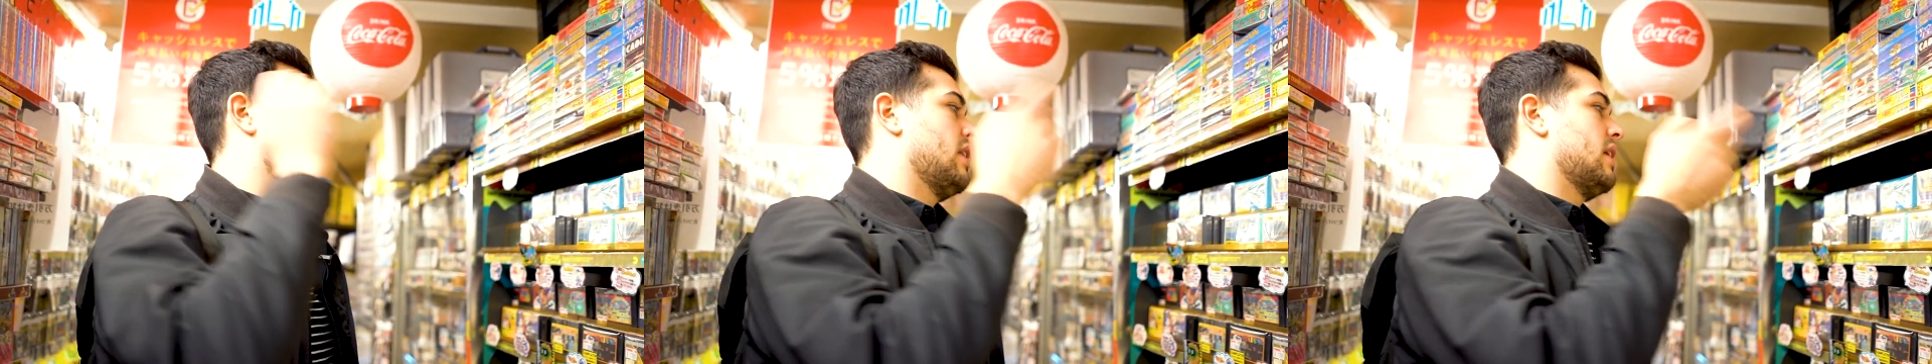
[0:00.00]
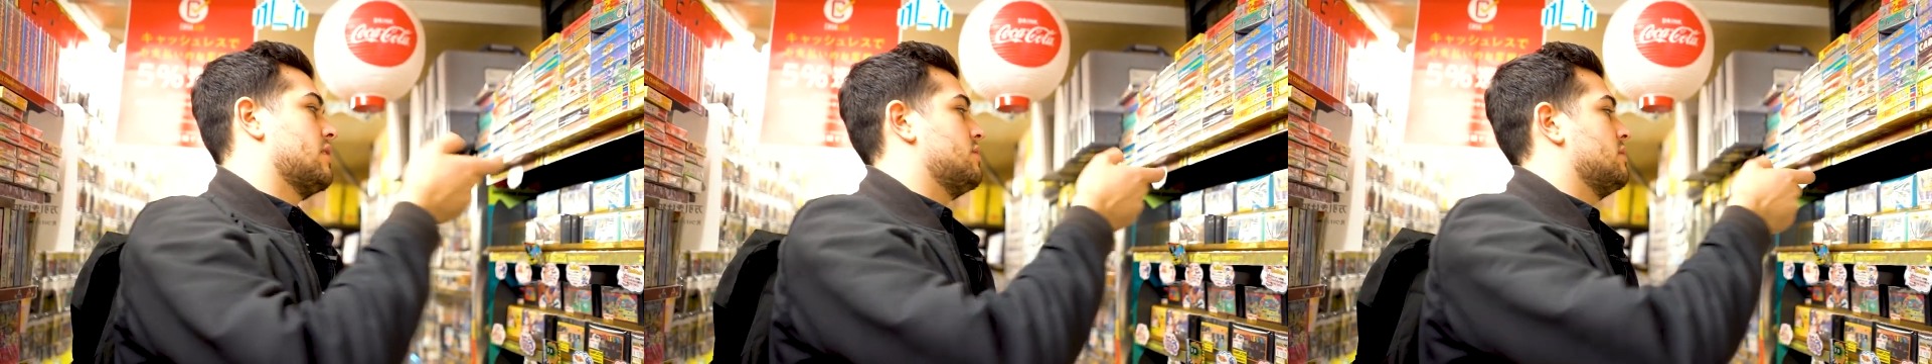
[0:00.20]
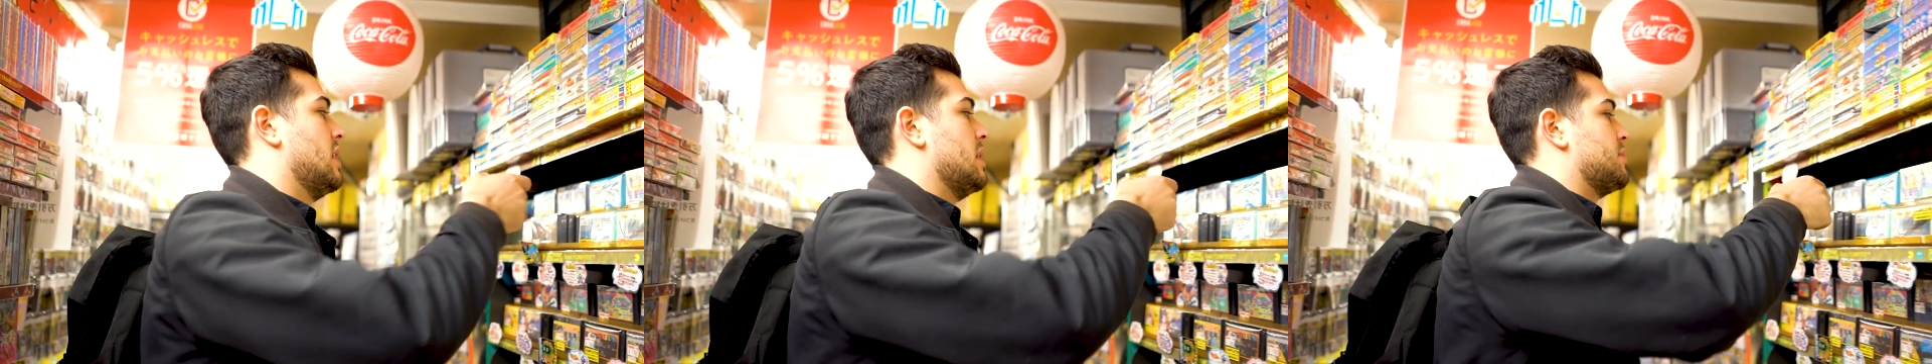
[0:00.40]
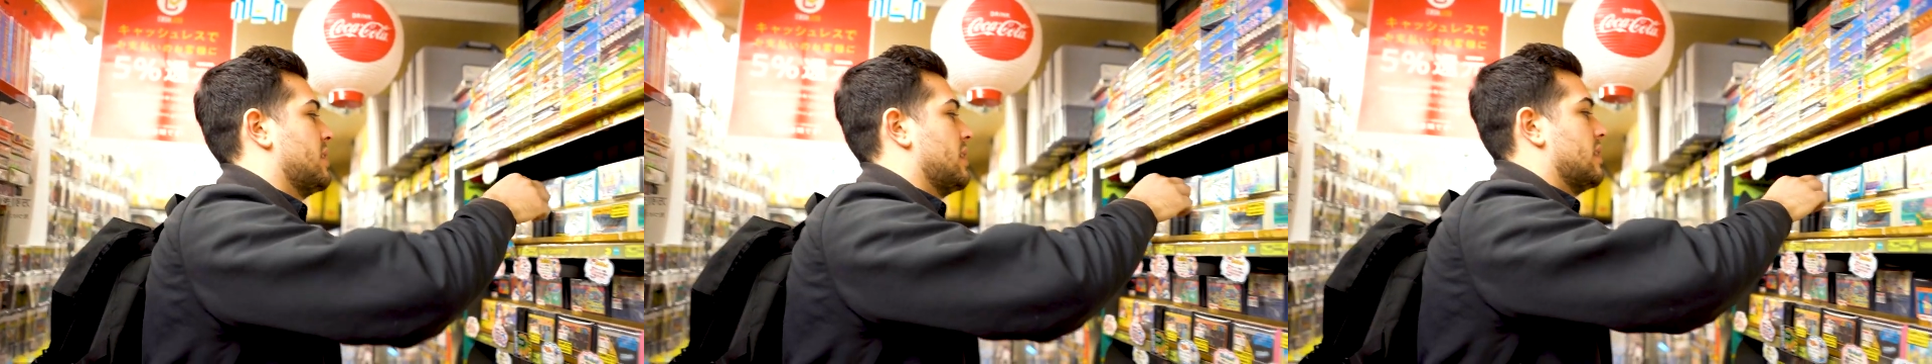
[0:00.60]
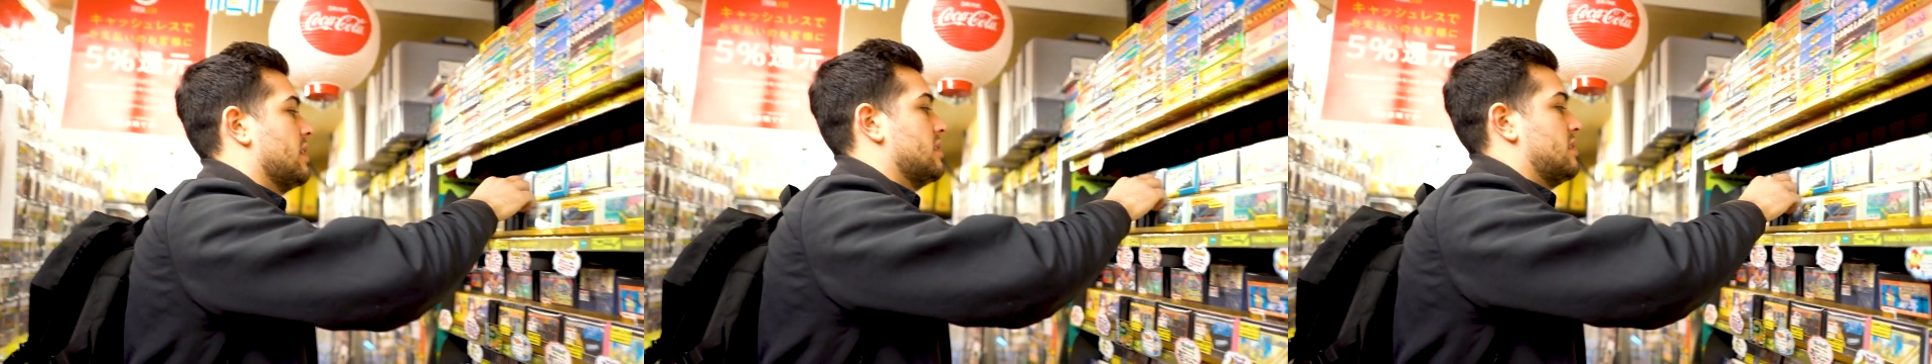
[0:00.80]
like games
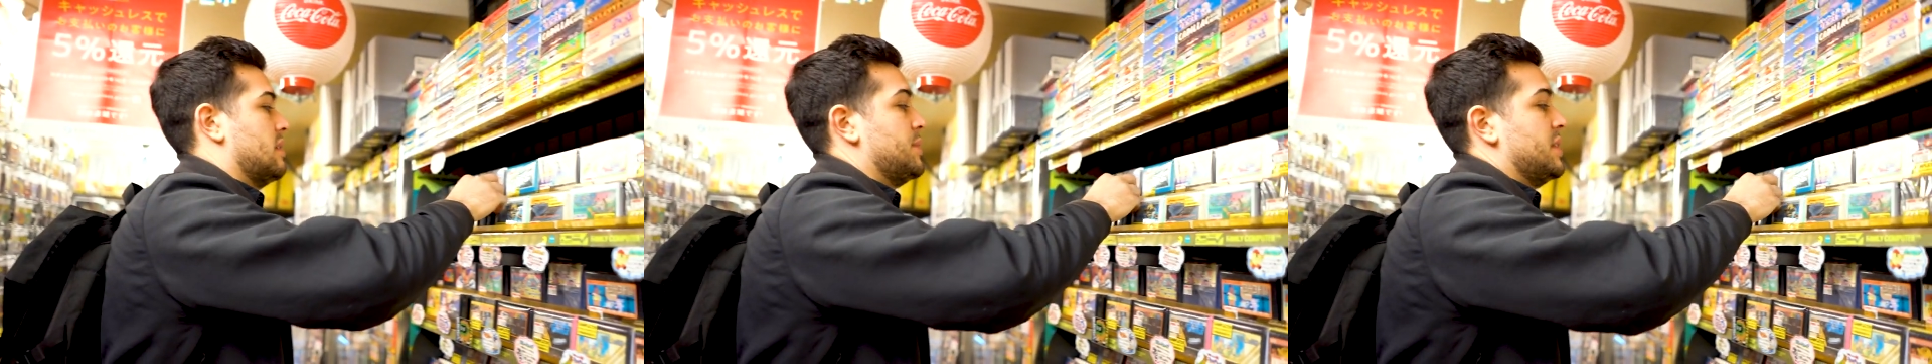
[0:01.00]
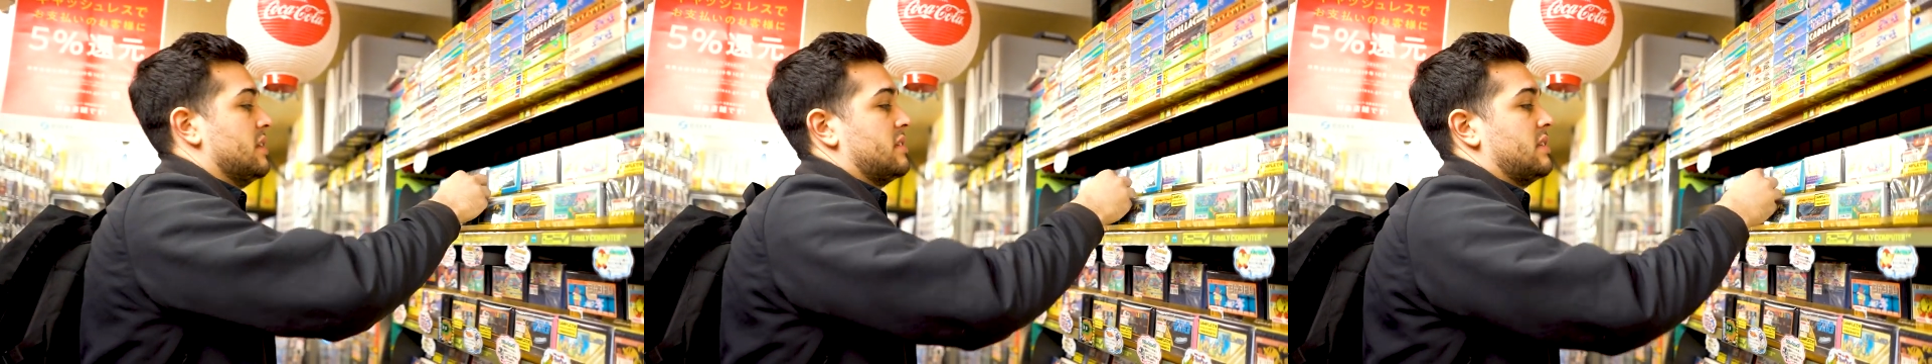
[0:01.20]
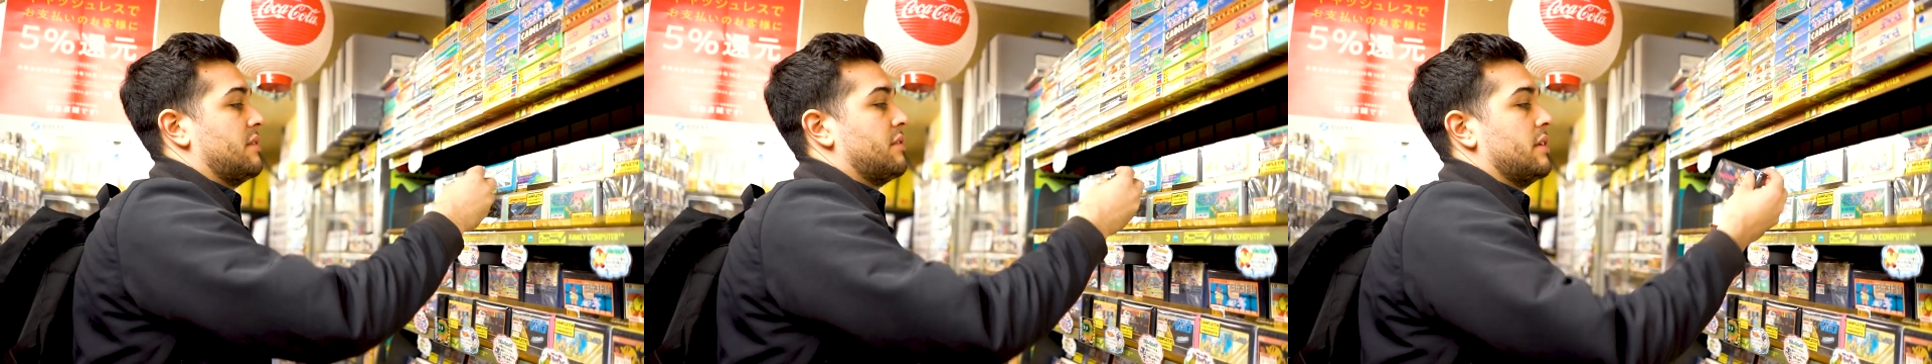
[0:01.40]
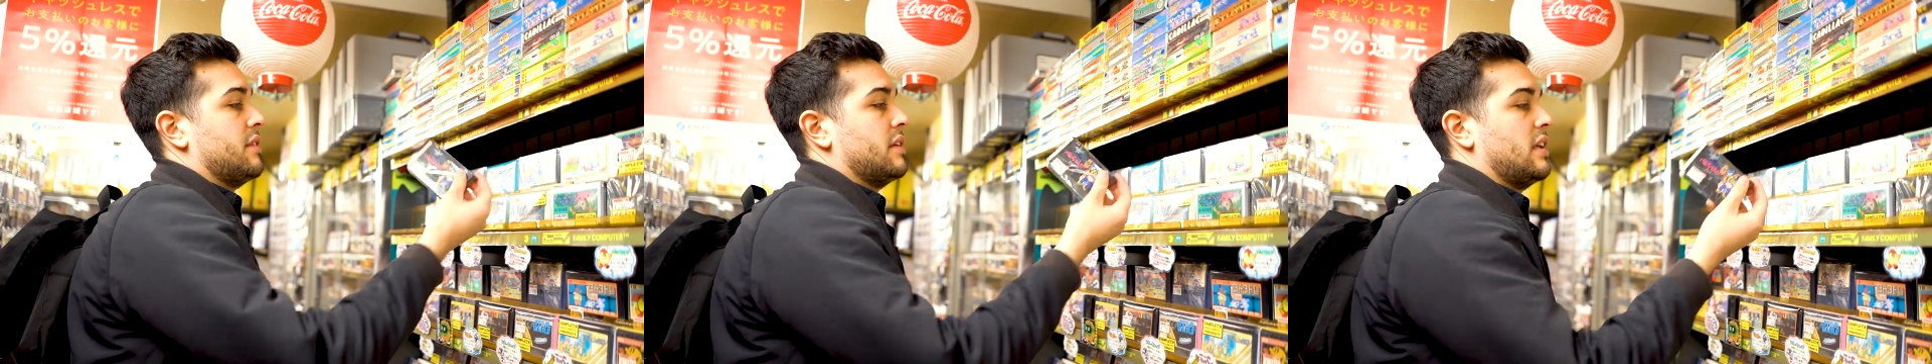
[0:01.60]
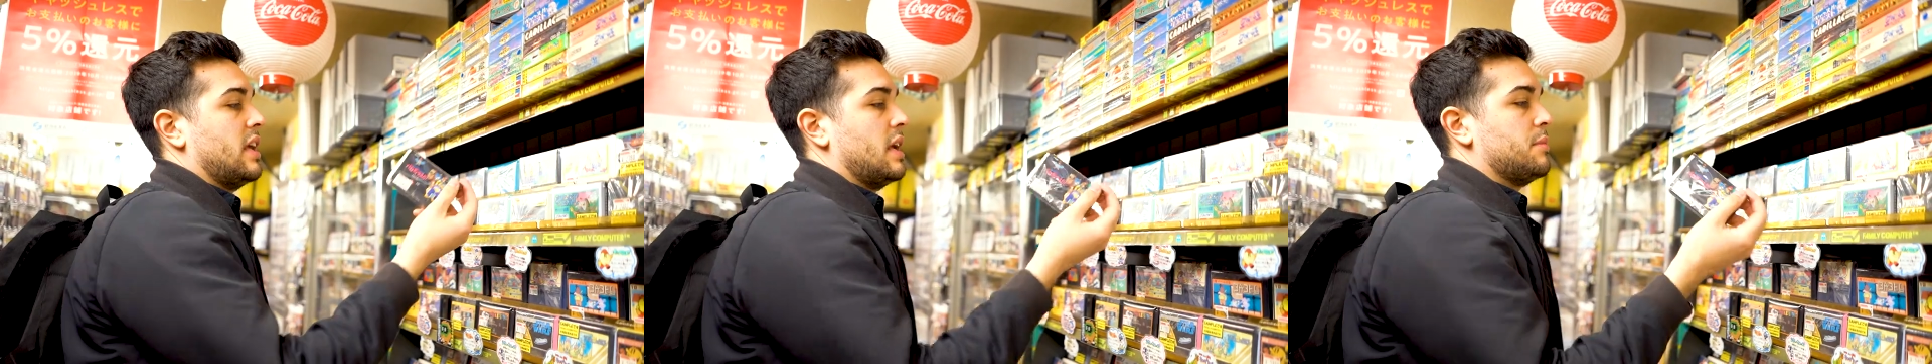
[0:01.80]
like this, I mean, this never
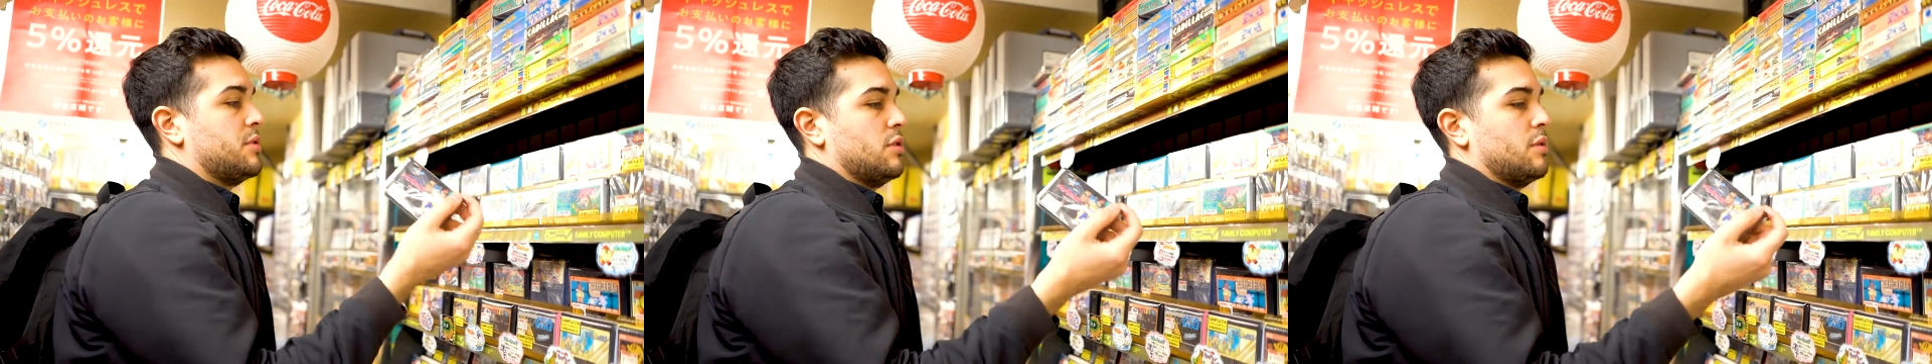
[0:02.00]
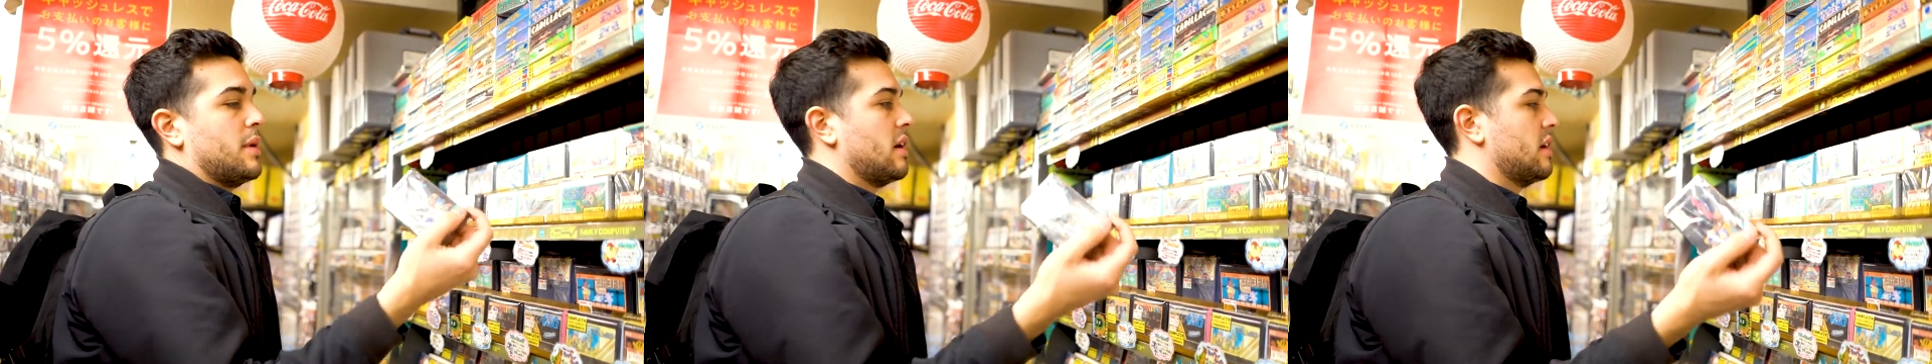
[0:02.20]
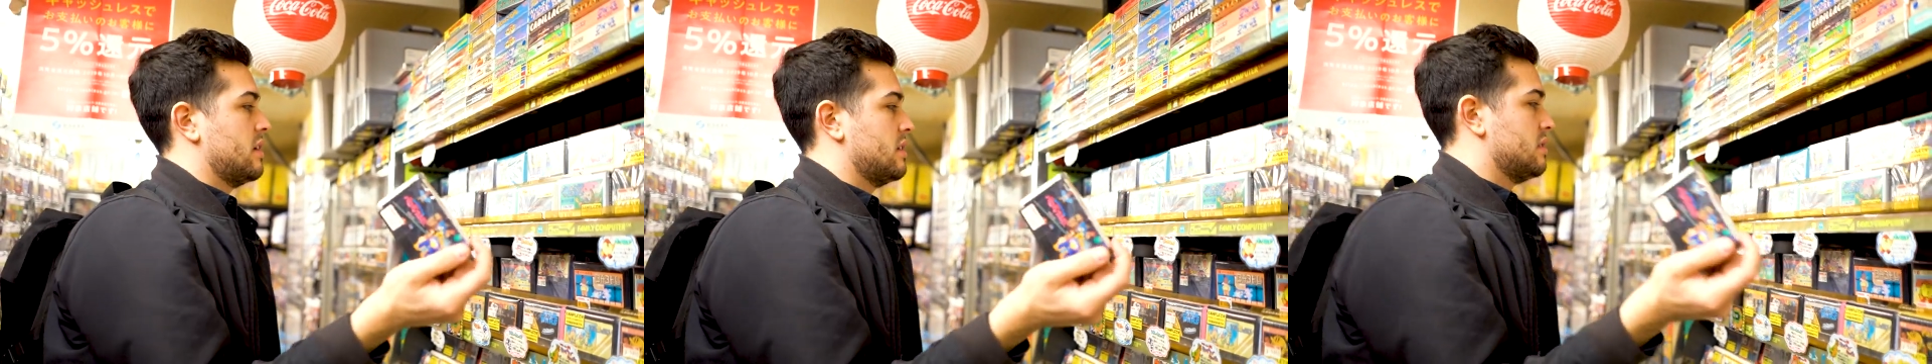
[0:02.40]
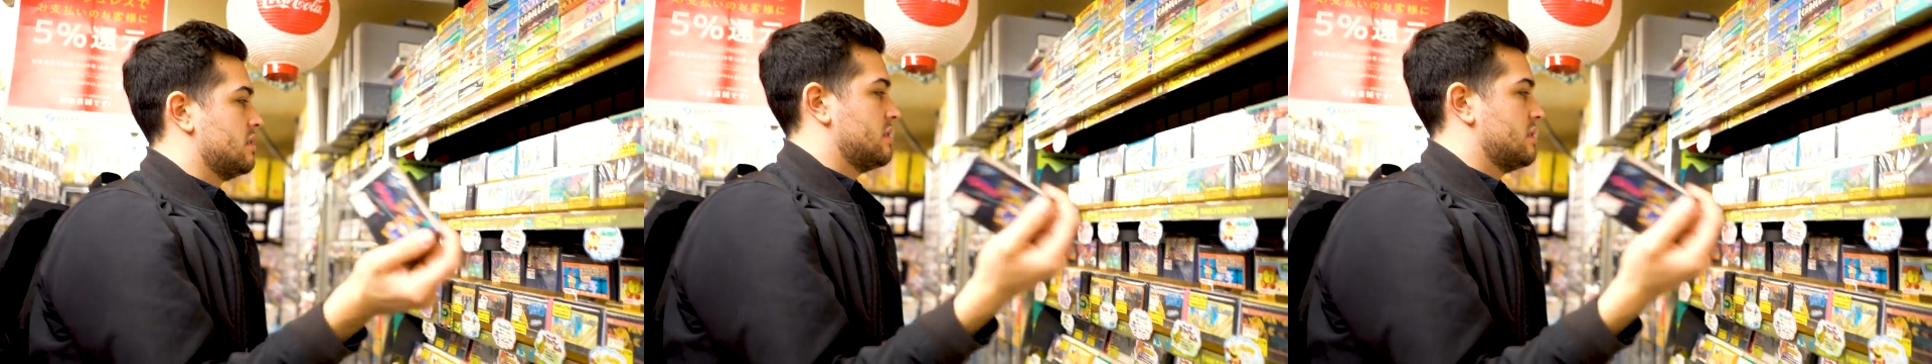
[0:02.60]
even came to America,